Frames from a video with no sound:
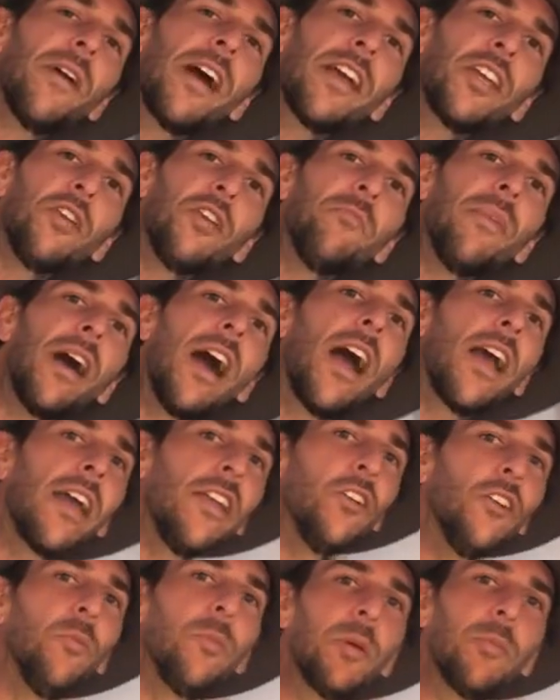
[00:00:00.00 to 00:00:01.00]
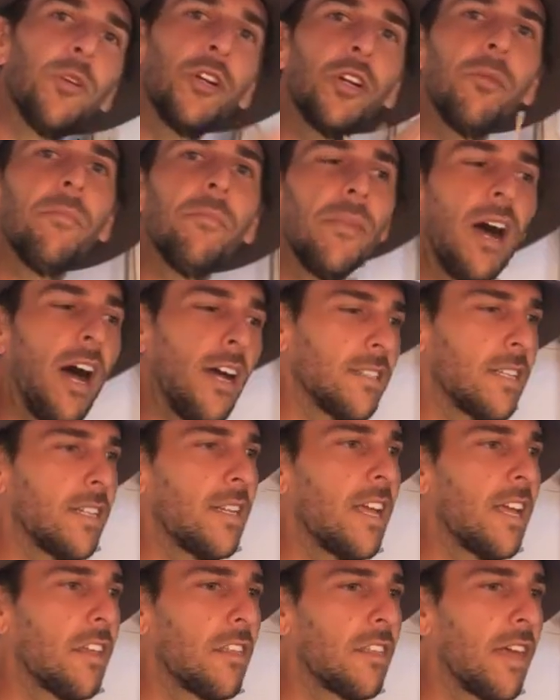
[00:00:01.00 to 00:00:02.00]
vacuum bag and normally put them
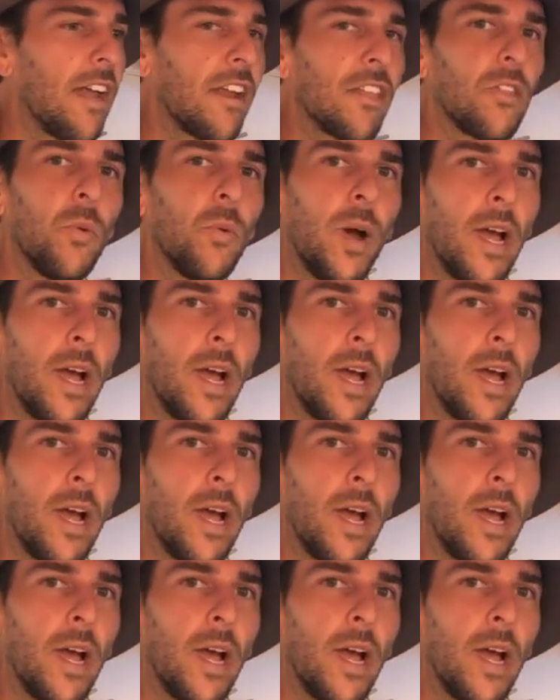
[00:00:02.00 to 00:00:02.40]
underneath out of the